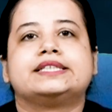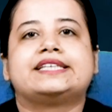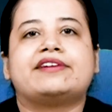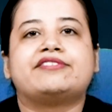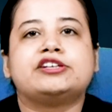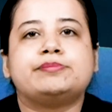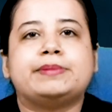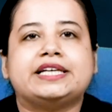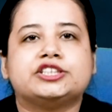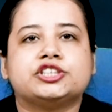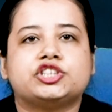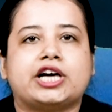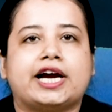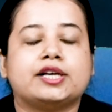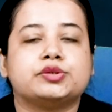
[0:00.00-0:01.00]
Several major
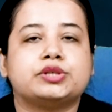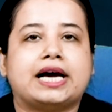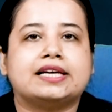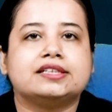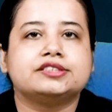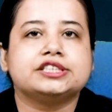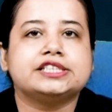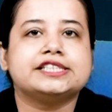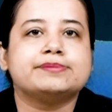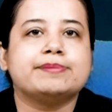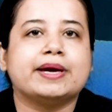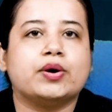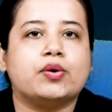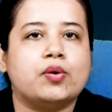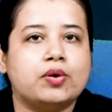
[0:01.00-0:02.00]
childhood allergies
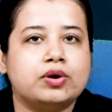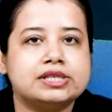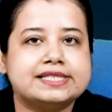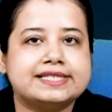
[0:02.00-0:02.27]
may all